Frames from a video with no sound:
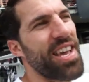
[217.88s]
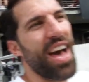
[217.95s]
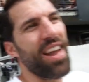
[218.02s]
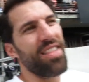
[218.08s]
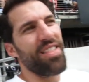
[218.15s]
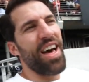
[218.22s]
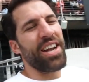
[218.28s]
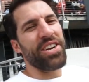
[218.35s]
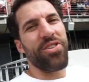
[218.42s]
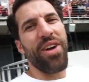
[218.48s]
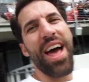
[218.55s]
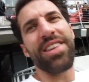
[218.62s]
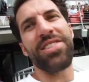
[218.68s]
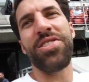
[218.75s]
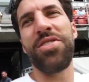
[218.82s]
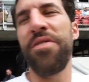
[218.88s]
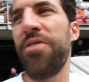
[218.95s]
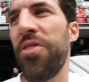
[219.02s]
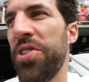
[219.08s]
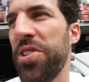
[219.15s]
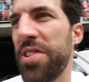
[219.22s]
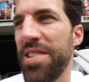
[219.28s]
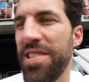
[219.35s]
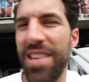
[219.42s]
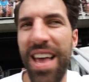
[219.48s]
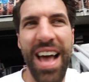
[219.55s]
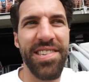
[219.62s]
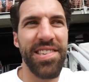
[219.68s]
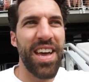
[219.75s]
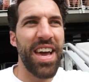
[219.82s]
got a lot of gratitude for you because
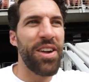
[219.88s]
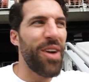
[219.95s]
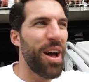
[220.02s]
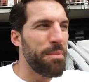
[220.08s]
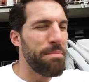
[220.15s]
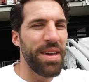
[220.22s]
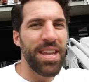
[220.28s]
last night around